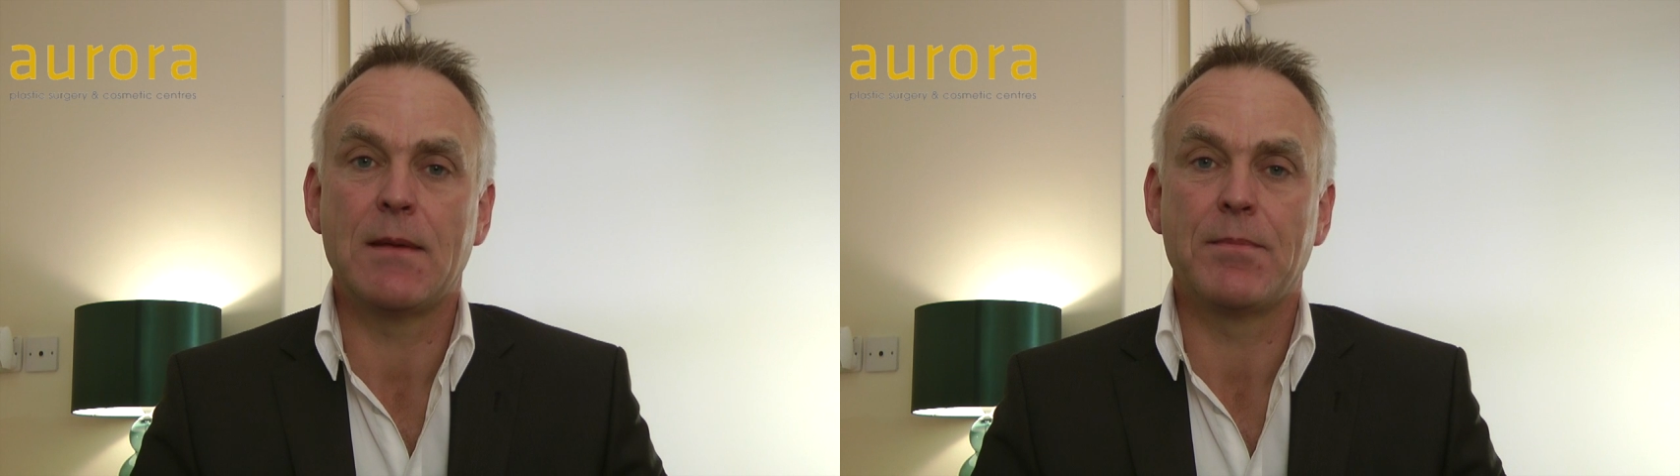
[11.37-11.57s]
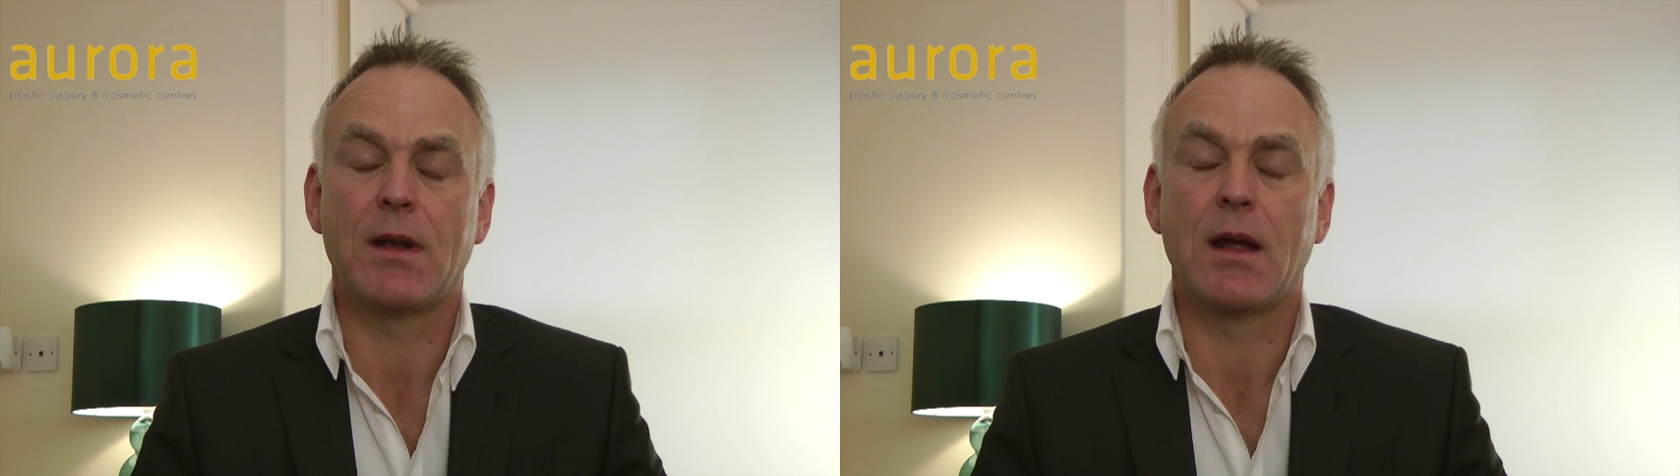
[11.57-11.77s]

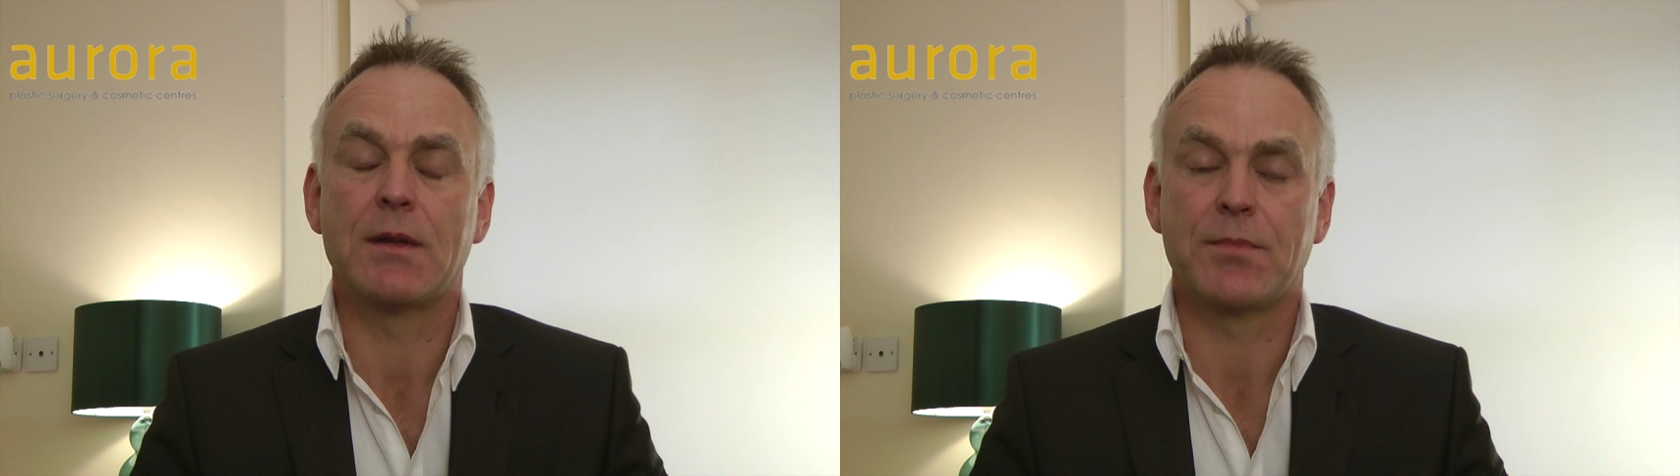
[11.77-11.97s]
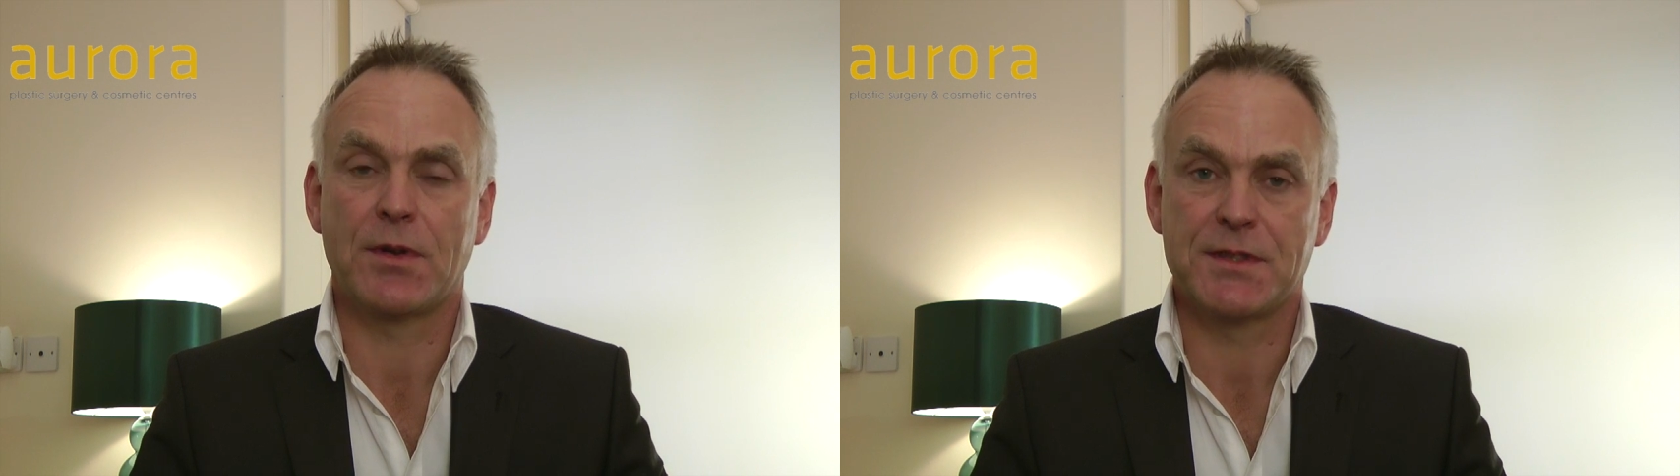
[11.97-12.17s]

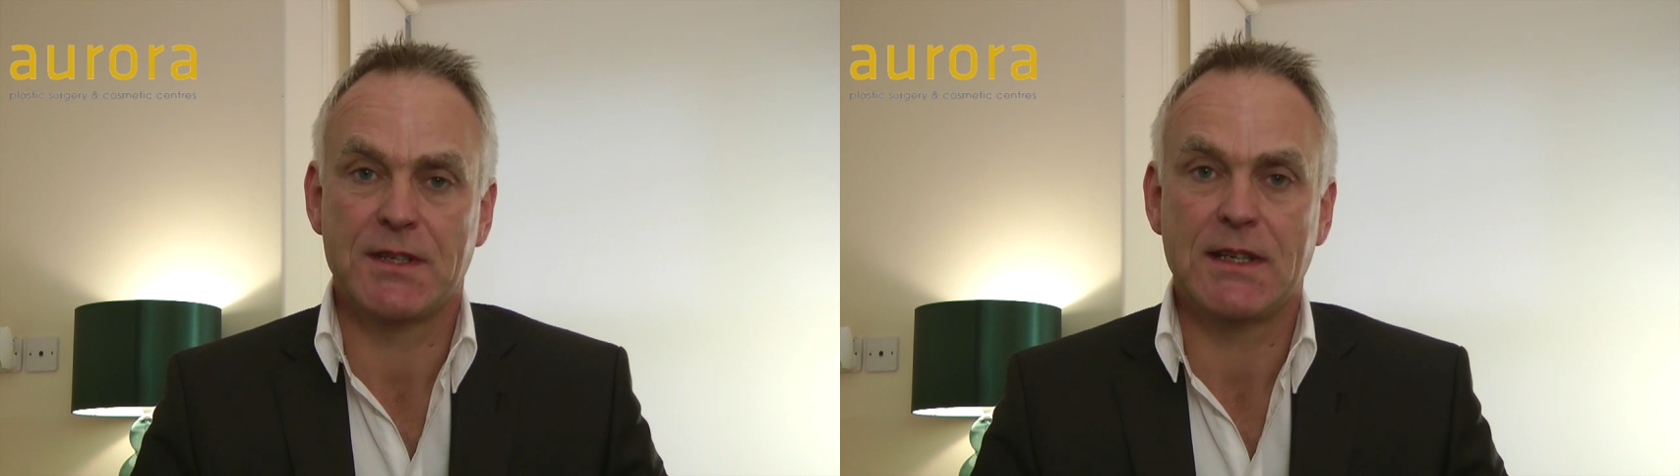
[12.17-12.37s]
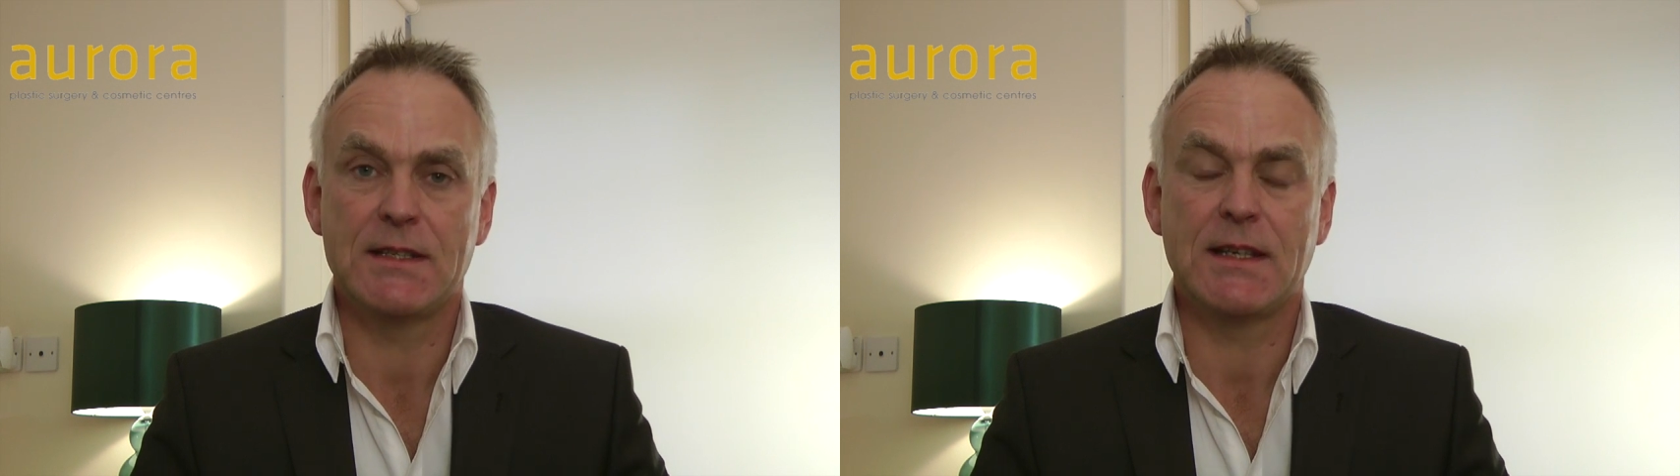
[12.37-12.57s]
implant
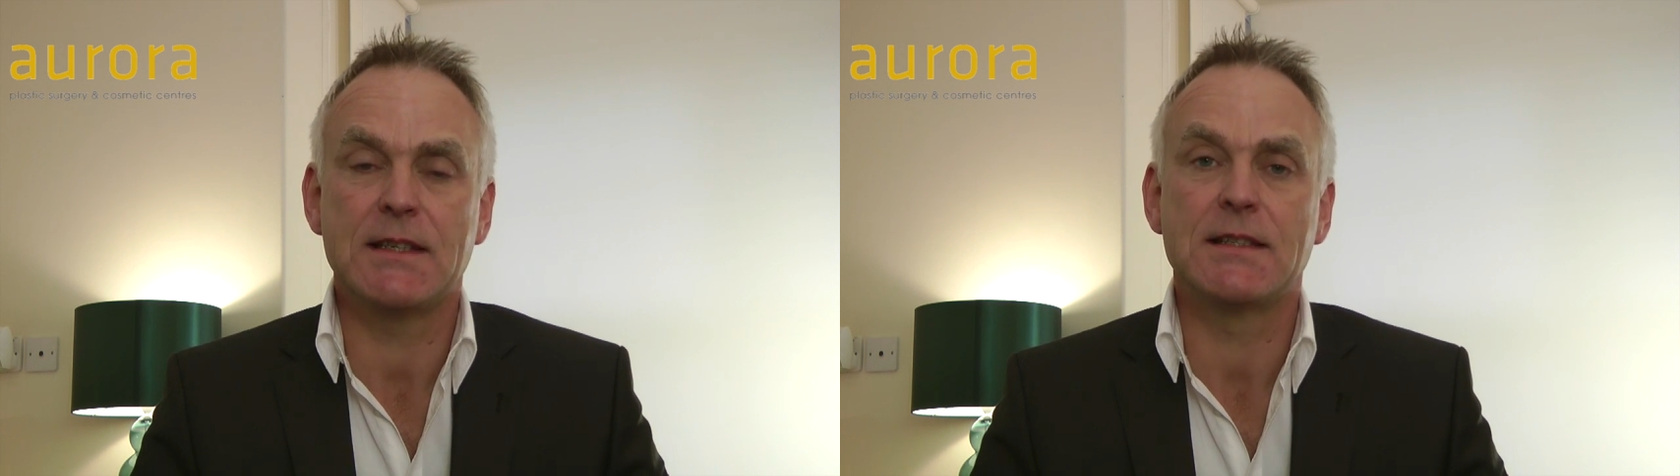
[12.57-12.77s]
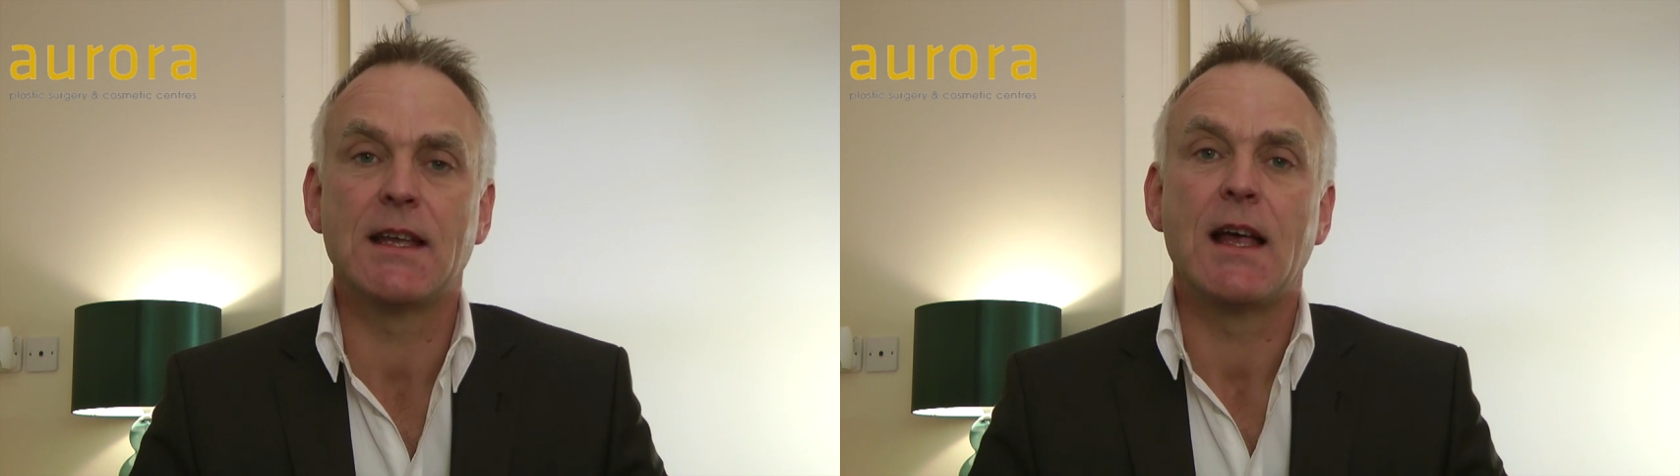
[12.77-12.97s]

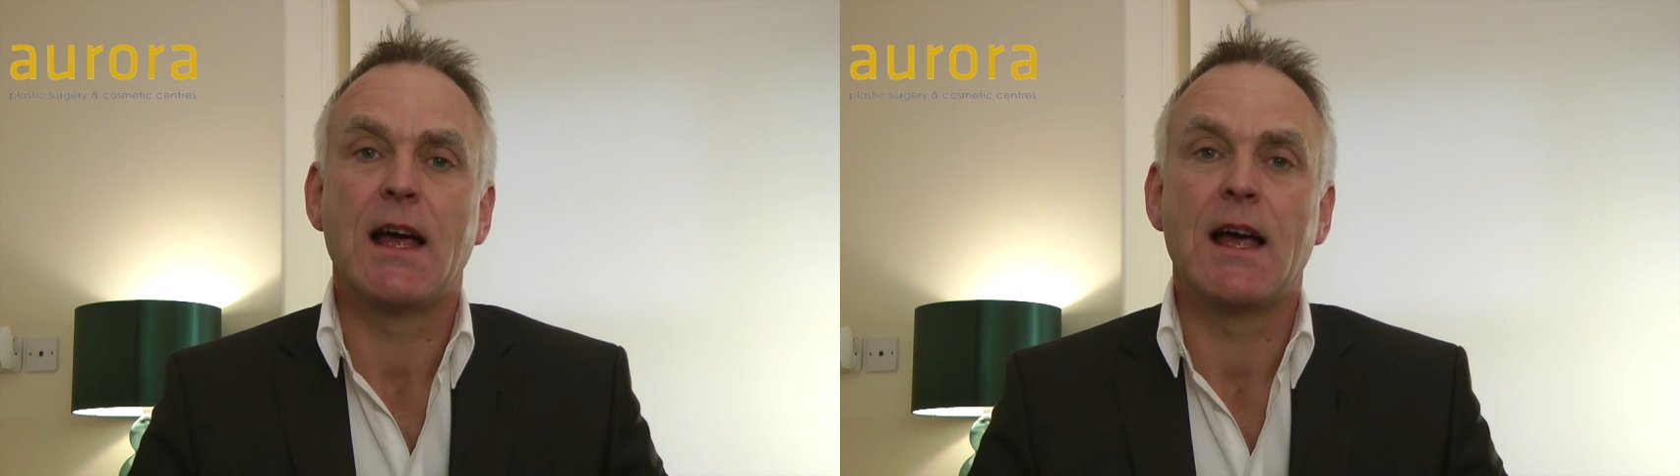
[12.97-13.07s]
prosthesis,